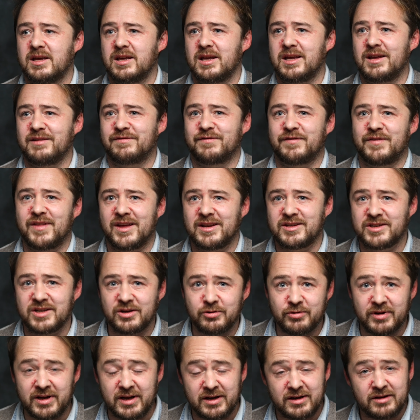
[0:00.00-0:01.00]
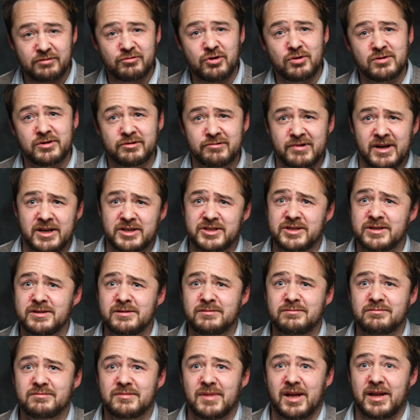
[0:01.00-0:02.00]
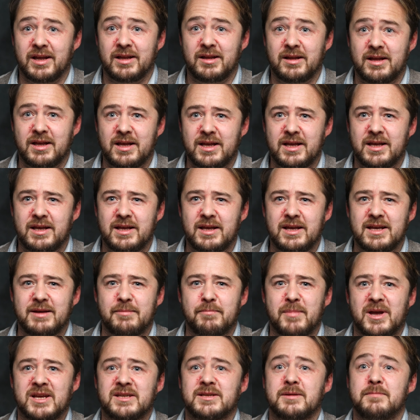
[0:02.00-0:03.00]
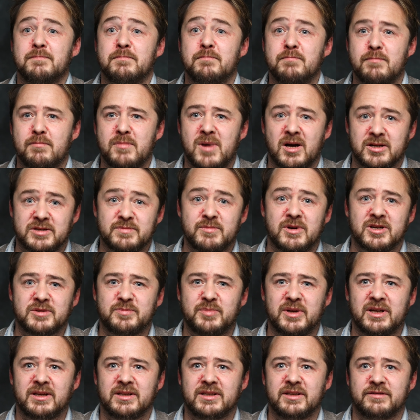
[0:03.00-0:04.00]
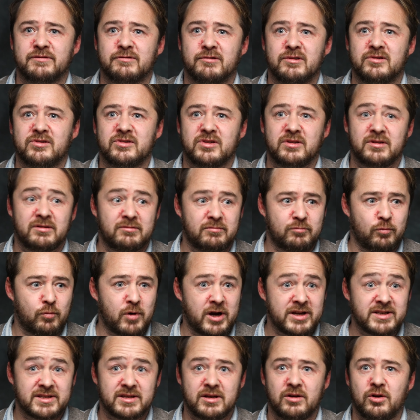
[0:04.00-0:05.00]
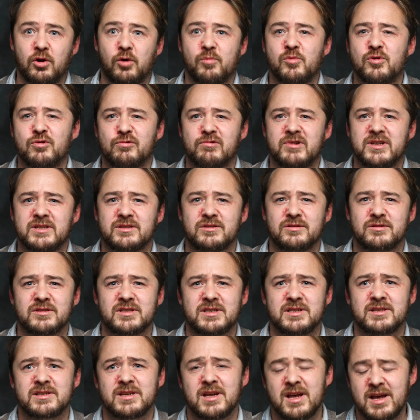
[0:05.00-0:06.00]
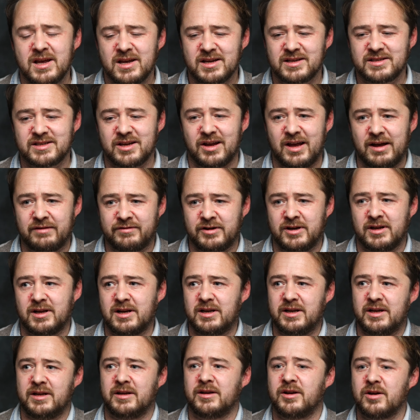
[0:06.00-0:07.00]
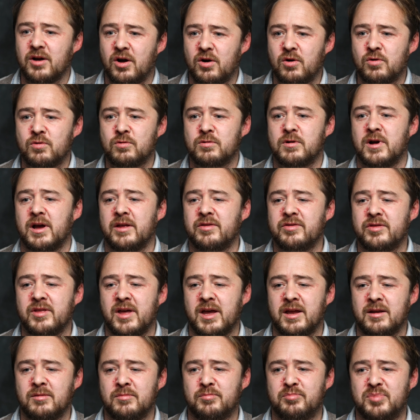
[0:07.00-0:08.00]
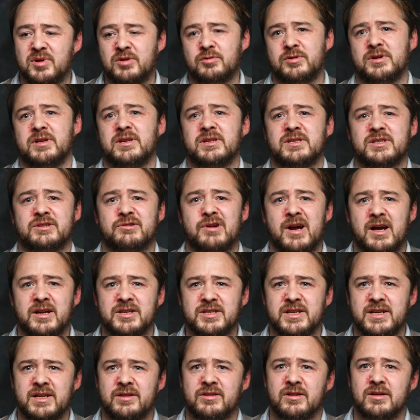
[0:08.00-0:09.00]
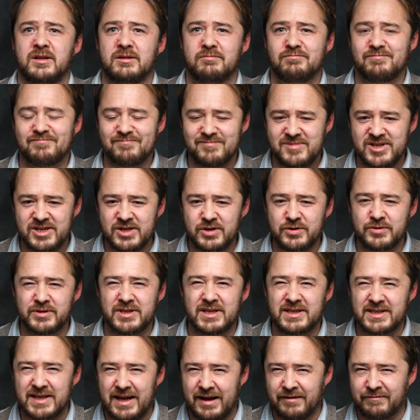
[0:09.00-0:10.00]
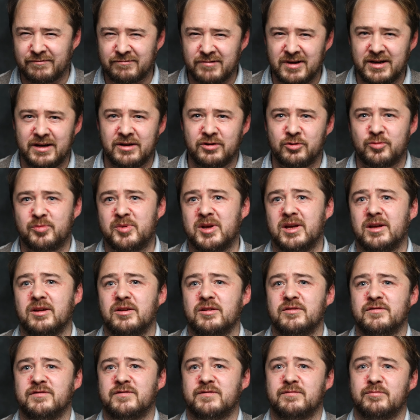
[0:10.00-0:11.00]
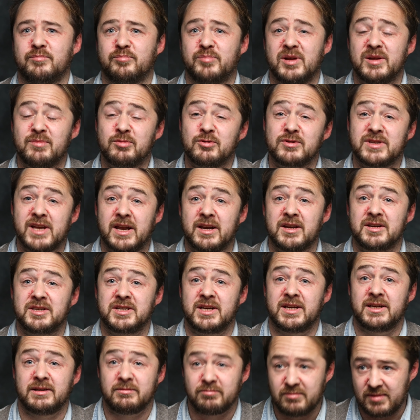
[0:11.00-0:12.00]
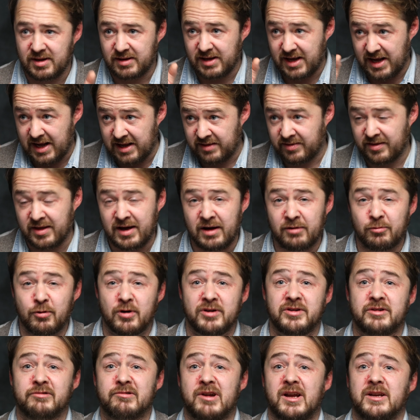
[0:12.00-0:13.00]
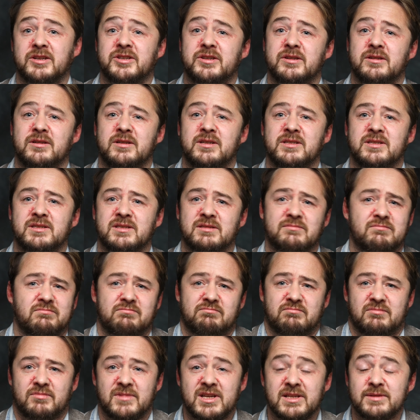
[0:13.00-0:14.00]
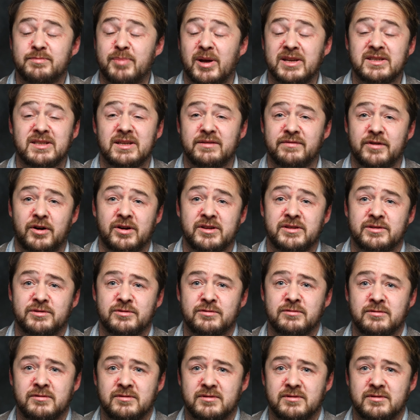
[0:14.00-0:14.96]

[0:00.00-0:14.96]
if they do it in the wrong direction, it makes a much, much bigger difference and wastes a lot more resources. So having a clear goal and then building a strategy that uses every little bit of people's energy in that one direction is basically vital.